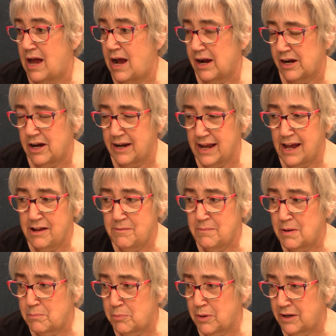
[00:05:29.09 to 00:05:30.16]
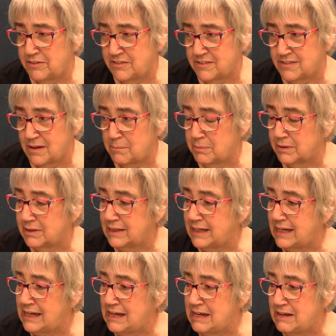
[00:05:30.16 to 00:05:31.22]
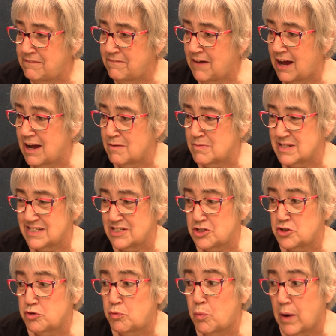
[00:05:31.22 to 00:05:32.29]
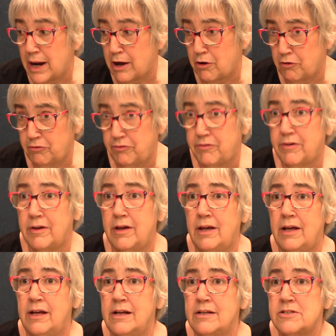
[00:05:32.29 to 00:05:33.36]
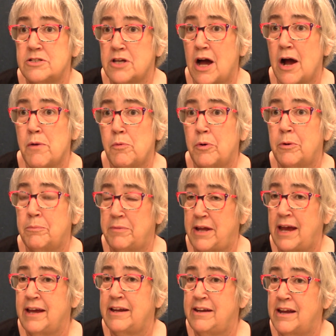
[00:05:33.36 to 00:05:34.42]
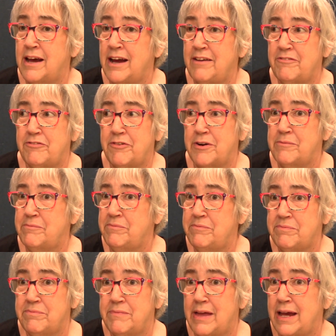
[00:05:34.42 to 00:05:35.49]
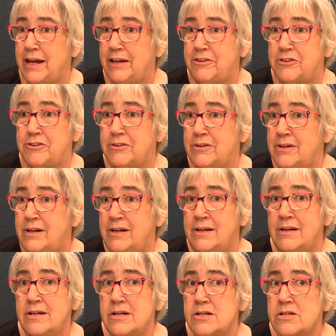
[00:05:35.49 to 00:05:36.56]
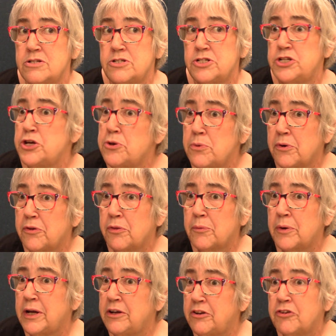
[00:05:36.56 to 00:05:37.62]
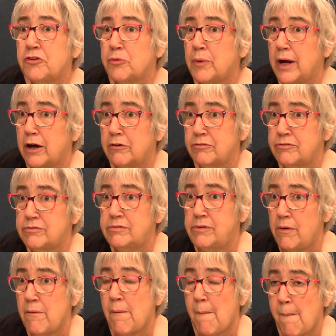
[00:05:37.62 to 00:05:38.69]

I got out of my braces. I believe I was twelve, so I wore them day and night from age two or three to twelve. Okay.